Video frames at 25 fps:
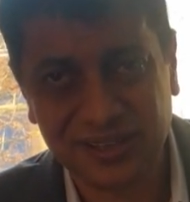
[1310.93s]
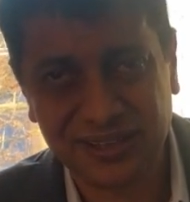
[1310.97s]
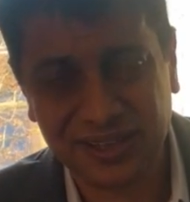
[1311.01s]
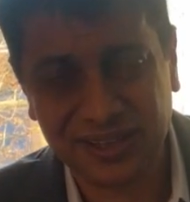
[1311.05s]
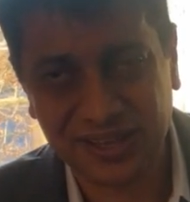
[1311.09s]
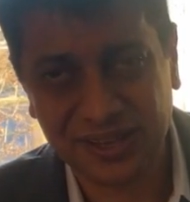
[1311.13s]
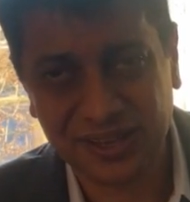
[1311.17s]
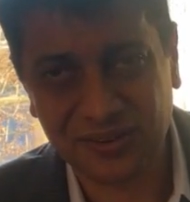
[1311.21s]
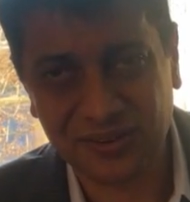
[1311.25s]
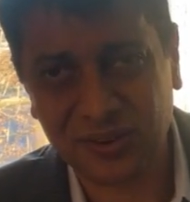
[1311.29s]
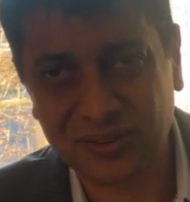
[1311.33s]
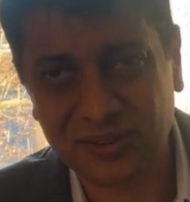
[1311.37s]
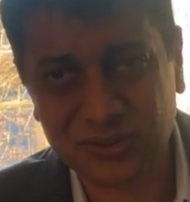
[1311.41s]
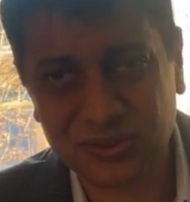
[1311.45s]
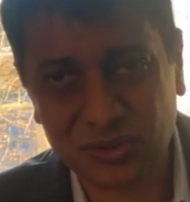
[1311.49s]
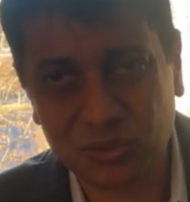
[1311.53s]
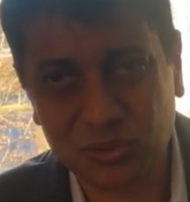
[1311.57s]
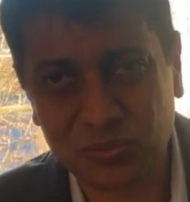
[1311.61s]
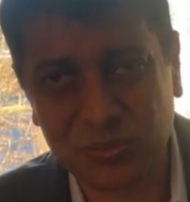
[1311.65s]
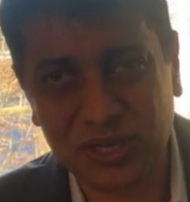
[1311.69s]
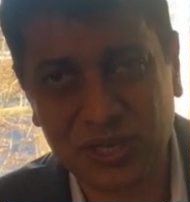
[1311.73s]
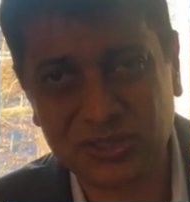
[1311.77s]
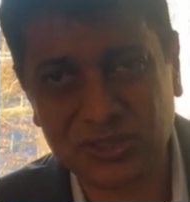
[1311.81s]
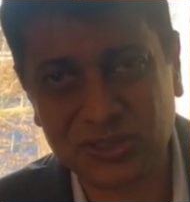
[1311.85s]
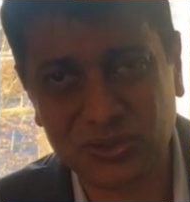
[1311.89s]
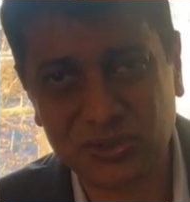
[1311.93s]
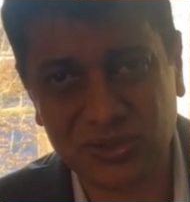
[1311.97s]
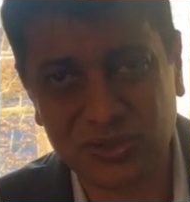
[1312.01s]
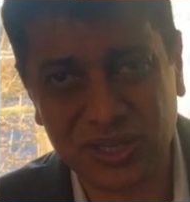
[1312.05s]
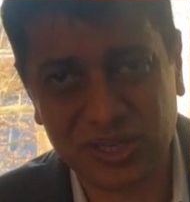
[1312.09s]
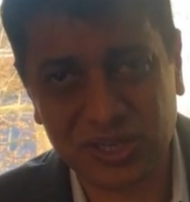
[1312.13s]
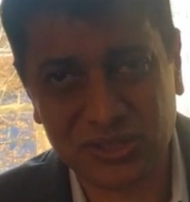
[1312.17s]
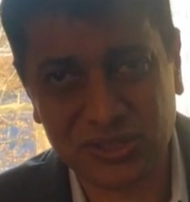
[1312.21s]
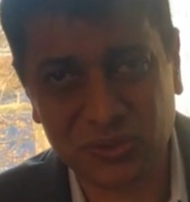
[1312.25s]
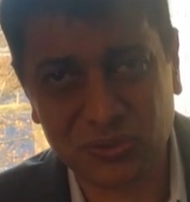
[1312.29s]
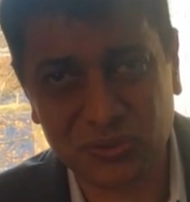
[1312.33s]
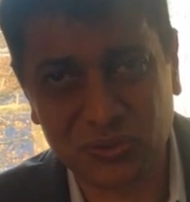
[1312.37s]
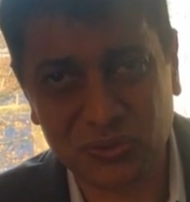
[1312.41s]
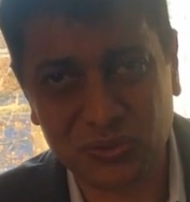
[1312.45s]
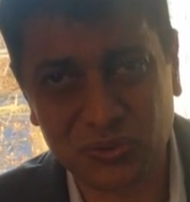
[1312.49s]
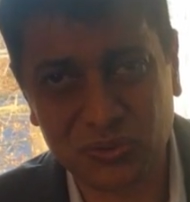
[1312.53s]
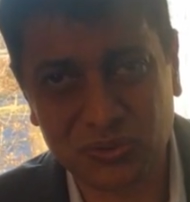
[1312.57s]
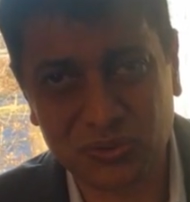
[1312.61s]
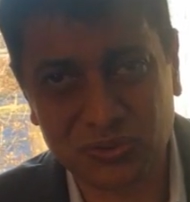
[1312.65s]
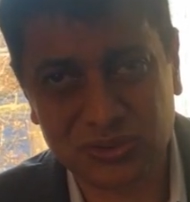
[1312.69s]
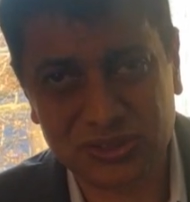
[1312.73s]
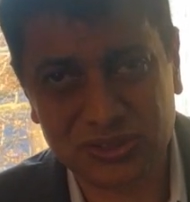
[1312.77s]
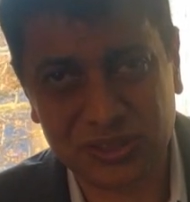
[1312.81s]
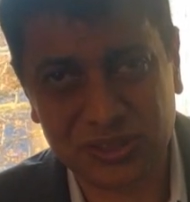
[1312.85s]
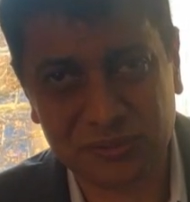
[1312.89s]
and also to make sure that you do
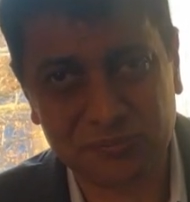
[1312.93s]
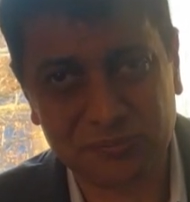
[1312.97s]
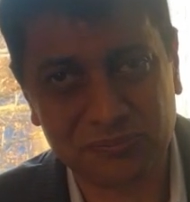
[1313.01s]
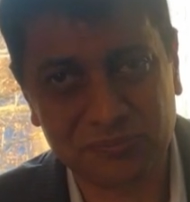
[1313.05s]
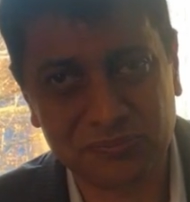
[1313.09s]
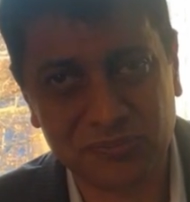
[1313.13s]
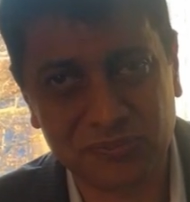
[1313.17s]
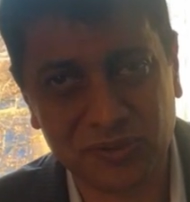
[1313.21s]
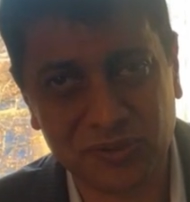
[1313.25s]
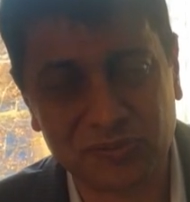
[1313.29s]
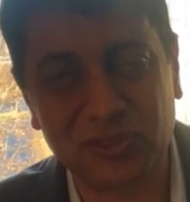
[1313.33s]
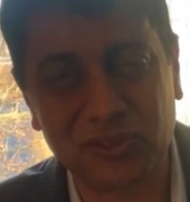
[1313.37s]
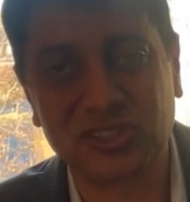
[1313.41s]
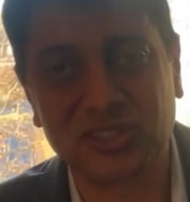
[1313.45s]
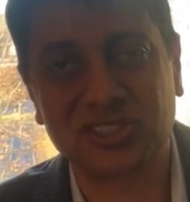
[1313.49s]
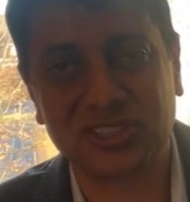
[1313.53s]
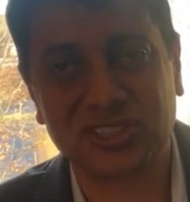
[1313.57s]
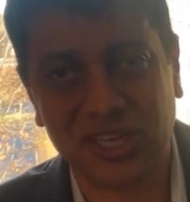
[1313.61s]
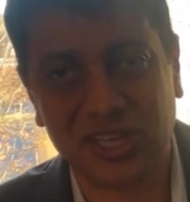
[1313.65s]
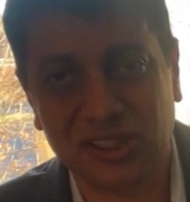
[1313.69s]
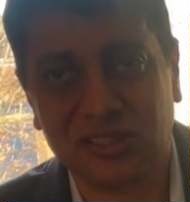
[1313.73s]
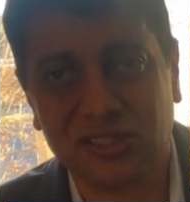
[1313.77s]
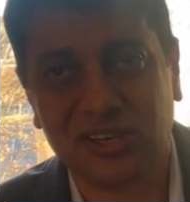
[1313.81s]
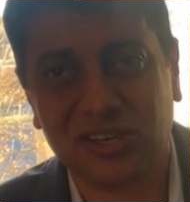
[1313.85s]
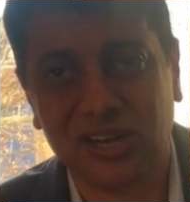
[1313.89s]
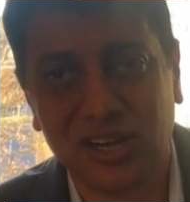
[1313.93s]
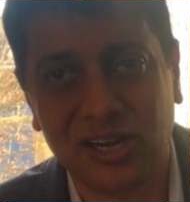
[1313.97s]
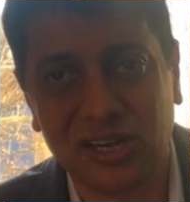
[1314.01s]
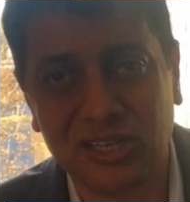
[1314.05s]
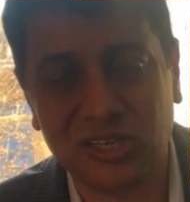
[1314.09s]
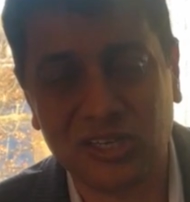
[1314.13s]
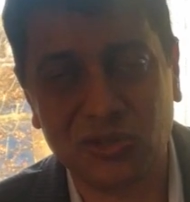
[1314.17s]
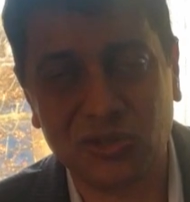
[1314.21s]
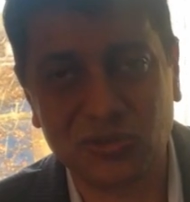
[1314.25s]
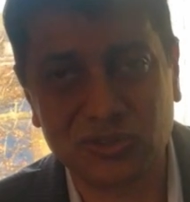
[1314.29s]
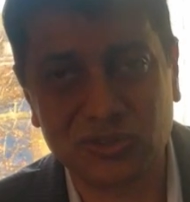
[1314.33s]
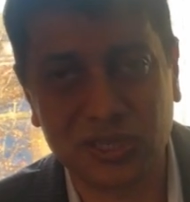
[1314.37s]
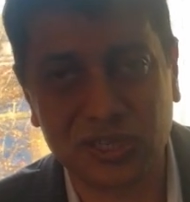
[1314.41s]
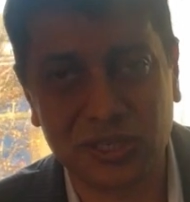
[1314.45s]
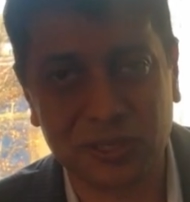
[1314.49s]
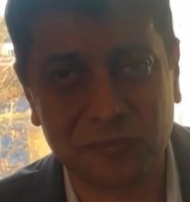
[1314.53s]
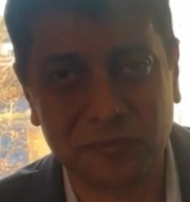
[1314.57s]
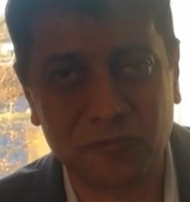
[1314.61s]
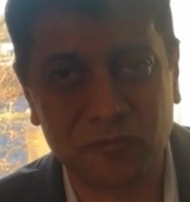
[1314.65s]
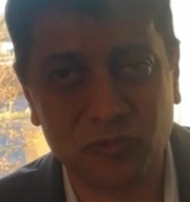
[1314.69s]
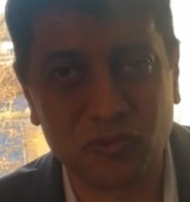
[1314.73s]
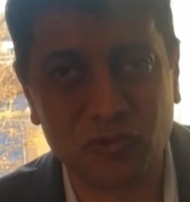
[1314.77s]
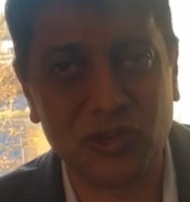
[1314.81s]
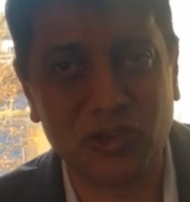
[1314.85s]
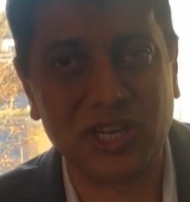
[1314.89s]
some of the strength training using
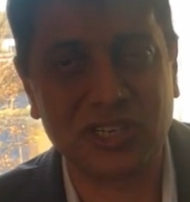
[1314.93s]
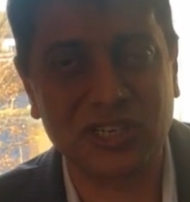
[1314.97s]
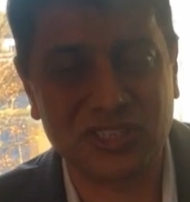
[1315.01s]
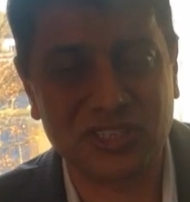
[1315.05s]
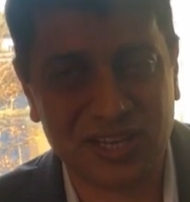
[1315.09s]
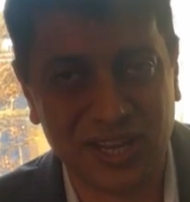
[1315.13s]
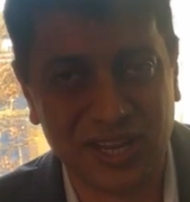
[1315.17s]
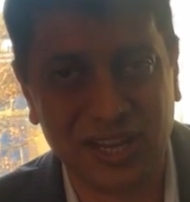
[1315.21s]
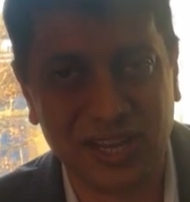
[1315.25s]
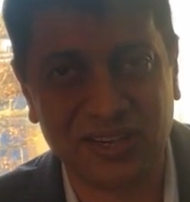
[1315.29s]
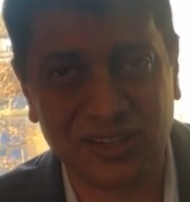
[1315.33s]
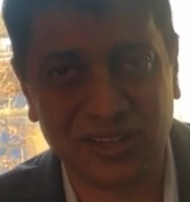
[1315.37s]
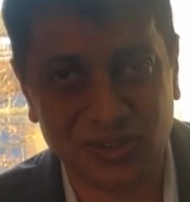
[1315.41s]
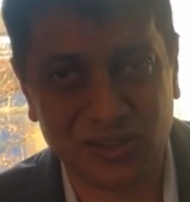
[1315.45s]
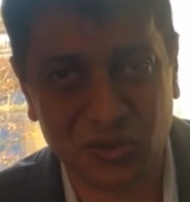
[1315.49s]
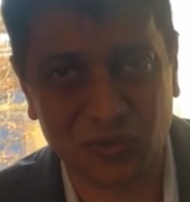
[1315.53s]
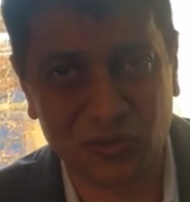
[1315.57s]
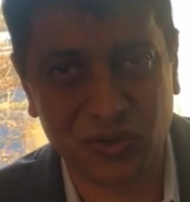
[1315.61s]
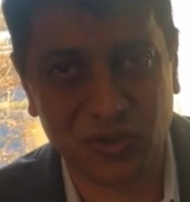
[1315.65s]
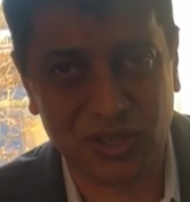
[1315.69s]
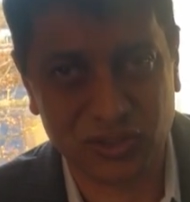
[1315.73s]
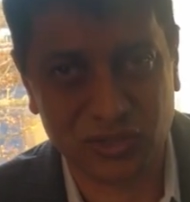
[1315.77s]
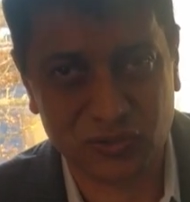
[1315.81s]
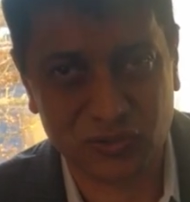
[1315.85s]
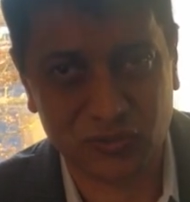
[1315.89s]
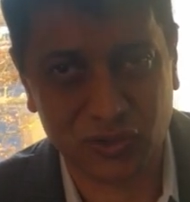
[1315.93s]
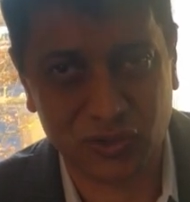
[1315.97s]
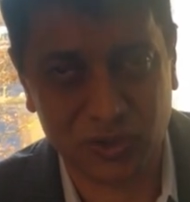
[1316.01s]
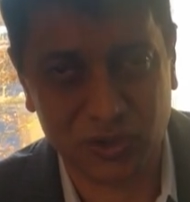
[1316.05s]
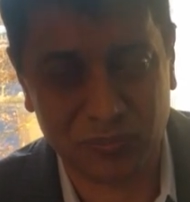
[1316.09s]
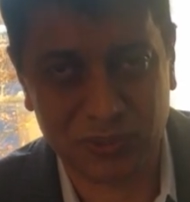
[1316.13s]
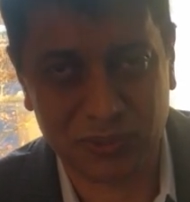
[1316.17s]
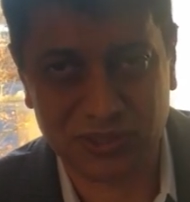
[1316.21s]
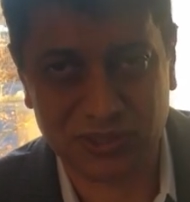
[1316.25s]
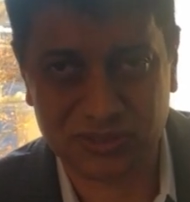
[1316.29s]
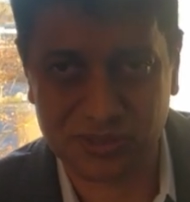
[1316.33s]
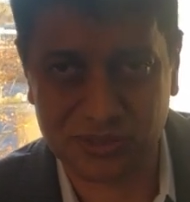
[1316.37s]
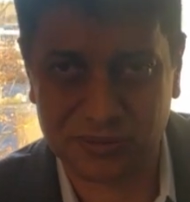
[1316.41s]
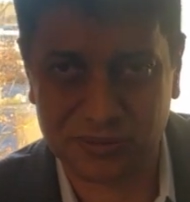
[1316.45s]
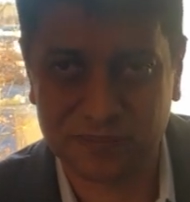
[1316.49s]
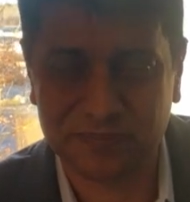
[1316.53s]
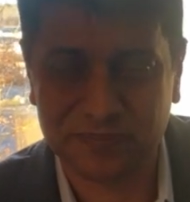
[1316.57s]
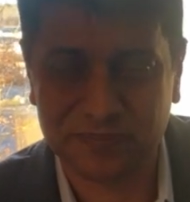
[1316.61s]
weight and otherwise for your muscle.